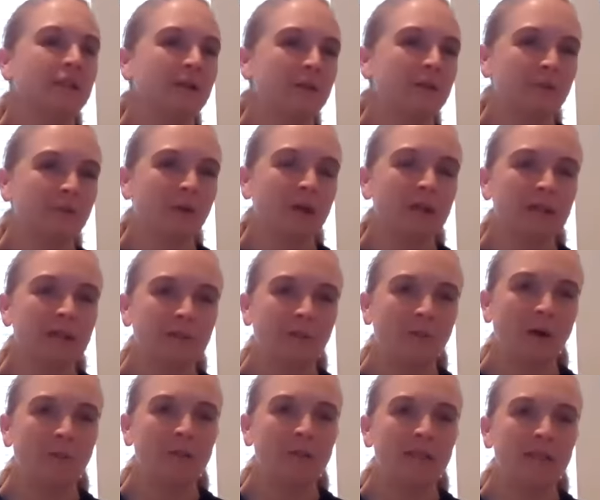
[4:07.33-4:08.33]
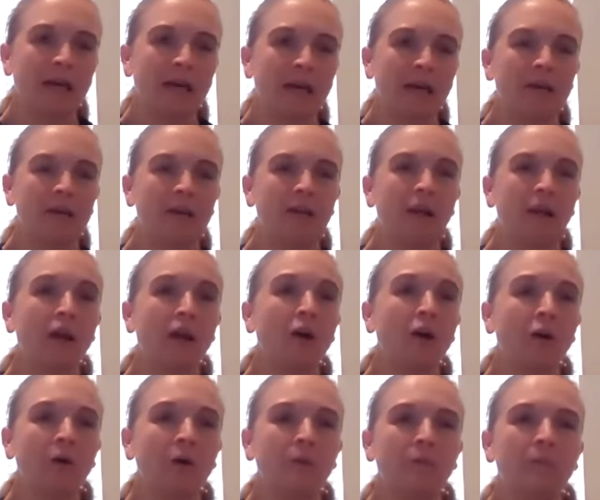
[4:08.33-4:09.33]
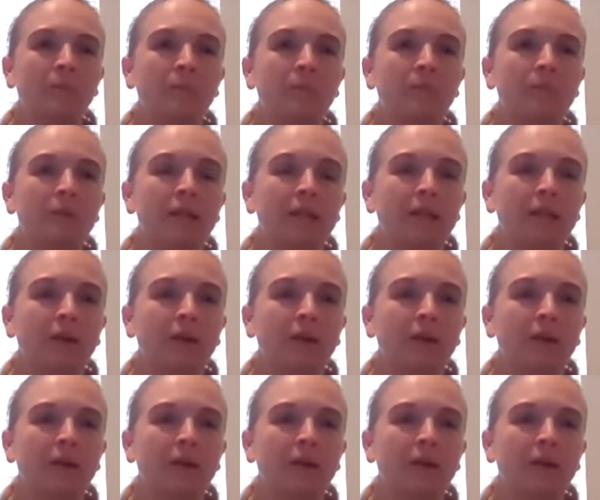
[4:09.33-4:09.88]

as well as mom and dad at home,